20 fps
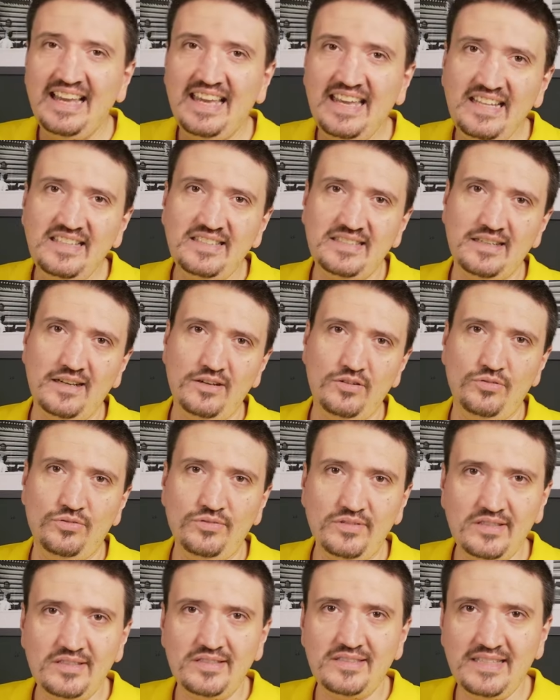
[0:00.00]
it's a
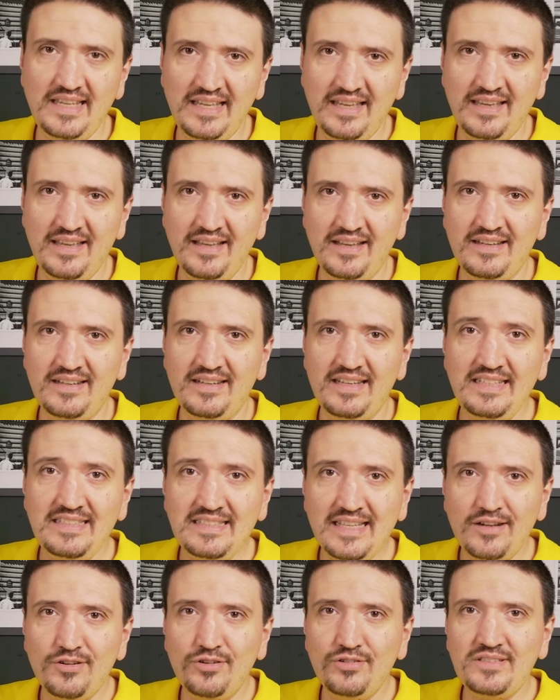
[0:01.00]
good thing. It's
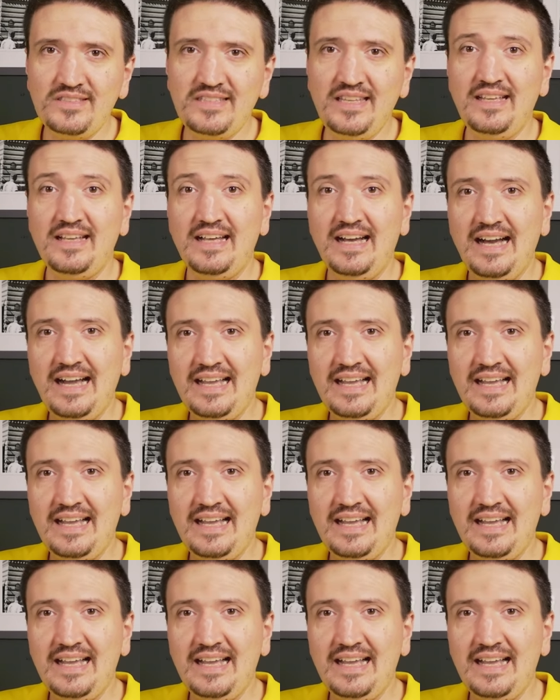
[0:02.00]
a good thing,